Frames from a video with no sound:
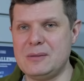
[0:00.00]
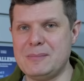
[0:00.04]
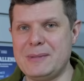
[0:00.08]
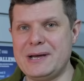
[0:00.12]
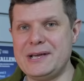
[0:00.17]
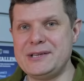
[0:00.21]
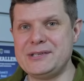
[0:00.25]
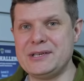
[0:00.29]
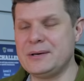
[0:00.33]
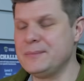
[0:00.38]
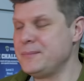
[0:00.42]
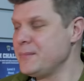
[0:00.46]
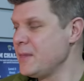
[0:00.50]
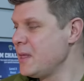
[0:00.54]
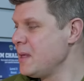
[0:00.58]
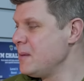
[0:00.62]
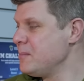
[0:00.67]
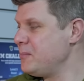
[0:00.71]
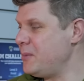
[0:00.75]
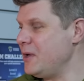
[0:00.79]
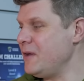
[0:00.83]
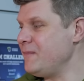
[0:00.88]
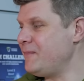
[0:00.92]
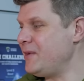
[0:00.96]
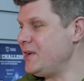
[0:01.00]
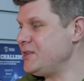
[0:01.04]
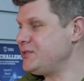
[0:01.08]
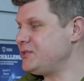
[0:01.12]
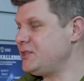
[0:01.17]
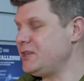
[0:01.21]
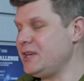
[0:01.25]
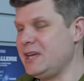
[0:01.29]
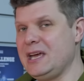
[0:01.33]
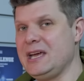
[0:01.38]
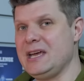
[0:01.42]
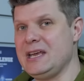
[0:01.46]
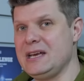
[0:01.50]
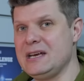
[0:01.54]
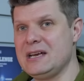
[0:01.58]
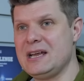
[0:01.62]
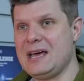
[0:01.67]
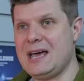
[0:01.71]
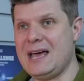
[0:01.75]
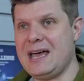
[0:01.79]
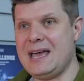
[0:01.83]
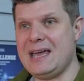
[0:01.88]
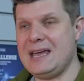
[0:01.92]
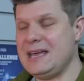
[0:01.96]
amazing, but invested
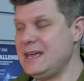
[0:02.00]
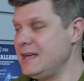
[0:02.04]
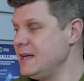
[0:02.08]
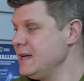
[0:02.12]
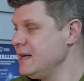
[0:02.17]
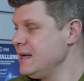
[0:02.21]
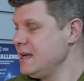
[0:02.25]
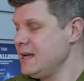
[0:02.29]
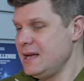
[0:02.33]
in an